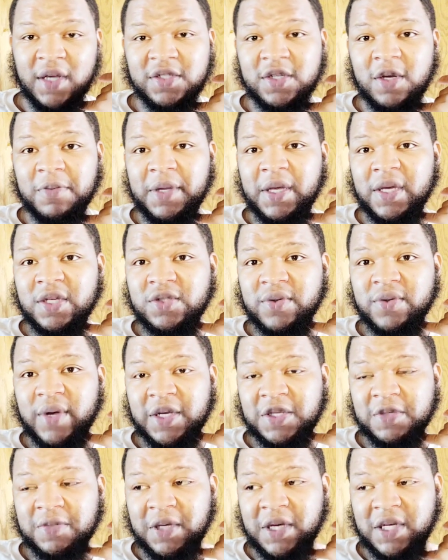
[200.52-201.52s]
it's going to be
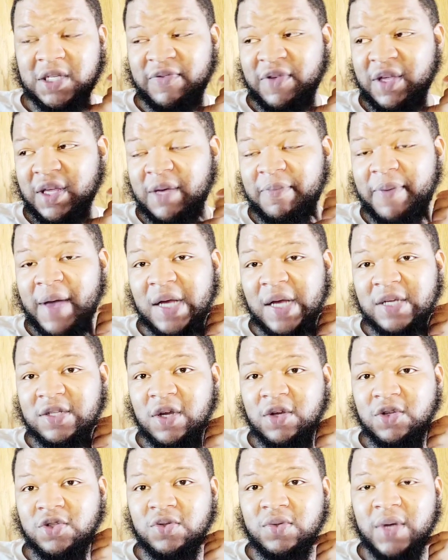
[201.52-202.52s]
interesting because if you can get past
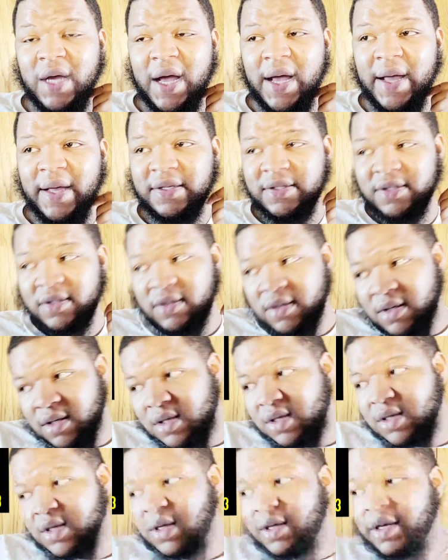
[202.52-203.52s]
those two guys,
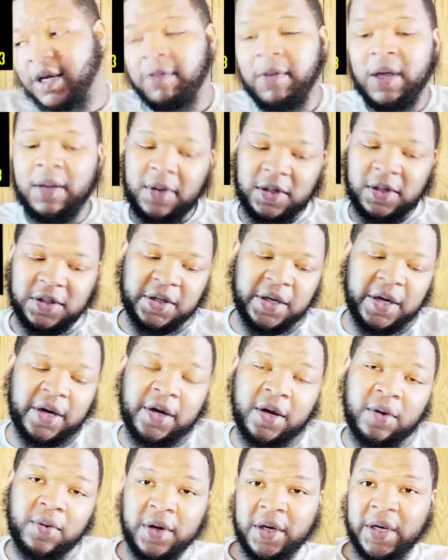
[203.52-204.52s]
there may be a
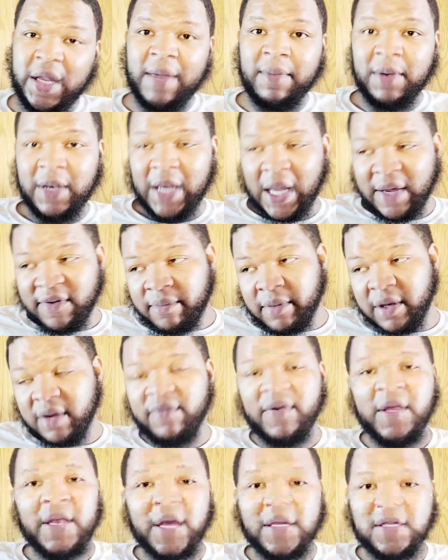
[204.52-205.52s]
scenario where him and David
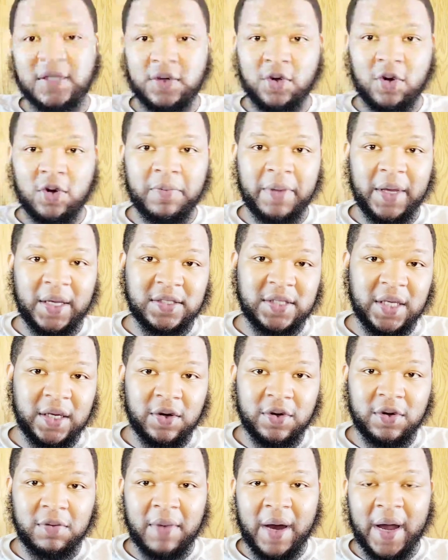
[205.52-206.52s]
Benavidez can do a big
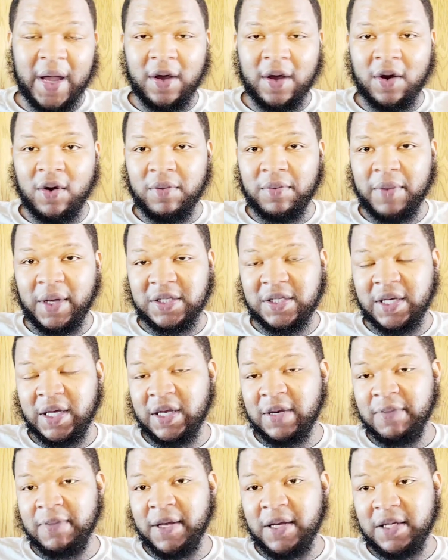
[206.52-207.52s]
Cinco de Mayo and Mexican
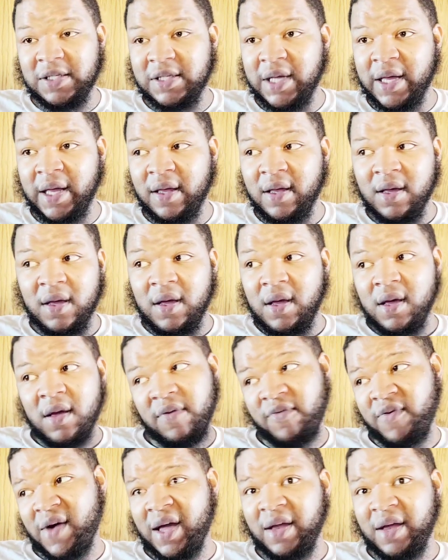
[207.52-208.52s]
Independence Day
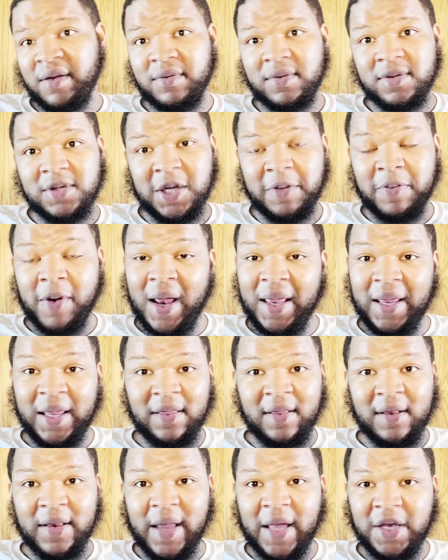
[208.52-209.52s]
fight, shit, probably
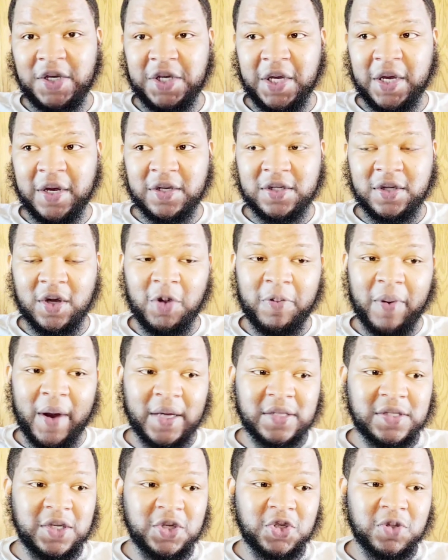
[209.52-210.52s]
even next year. So you
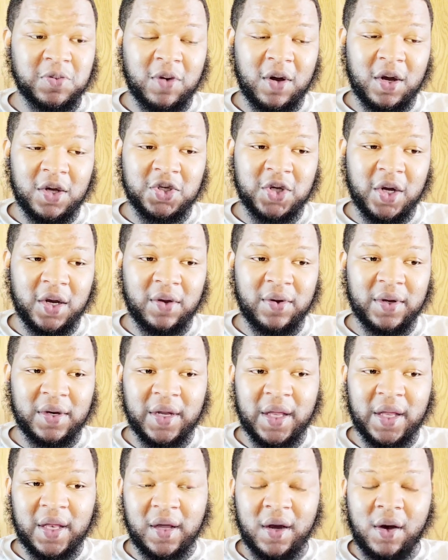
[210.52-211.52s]
probably see Jermall Charlo
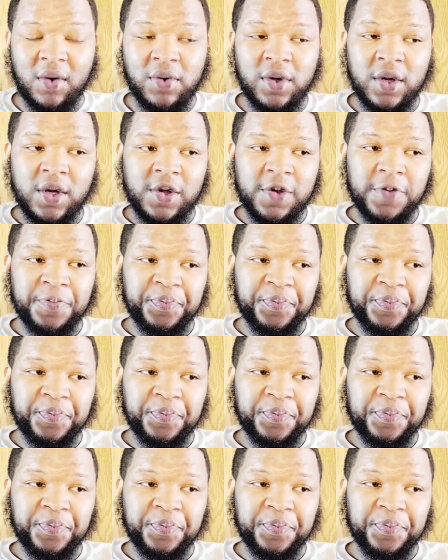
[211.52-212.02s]
Canelo